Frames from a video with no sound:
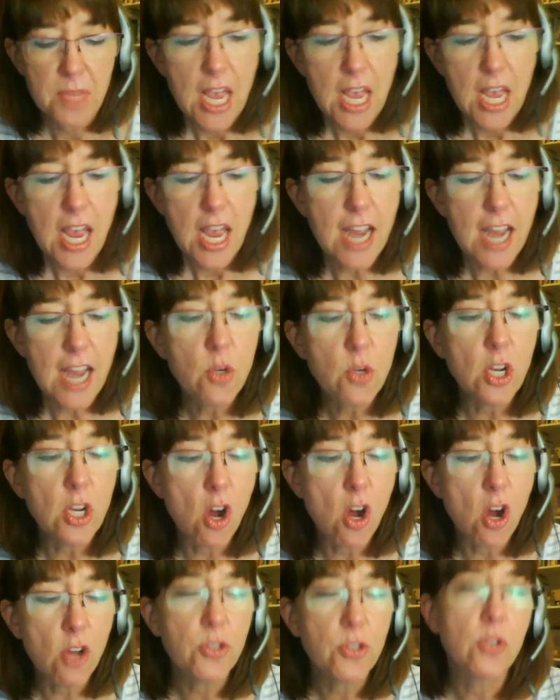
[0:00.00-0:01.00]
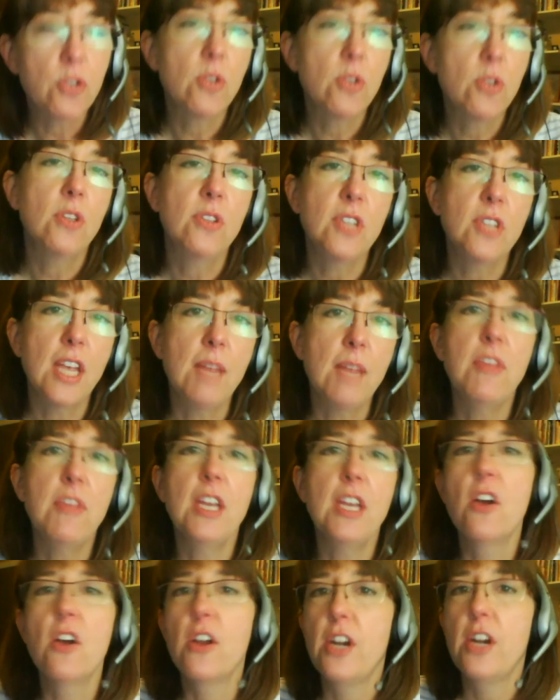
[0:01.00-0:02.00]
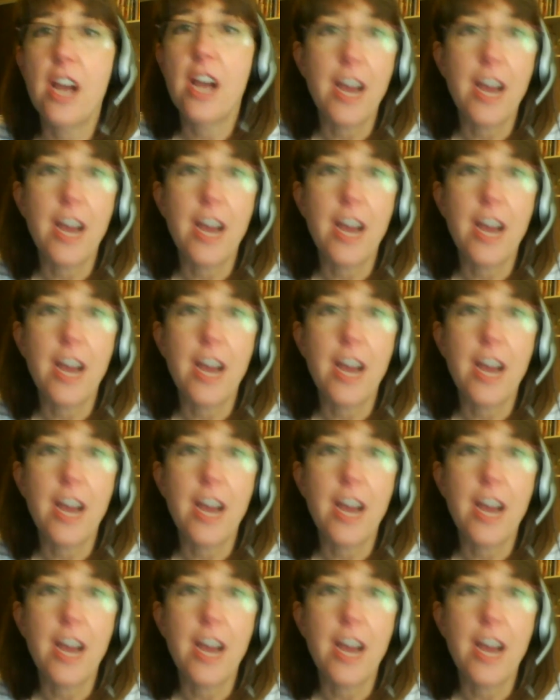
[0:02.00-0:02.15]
And you can also do the same thing on an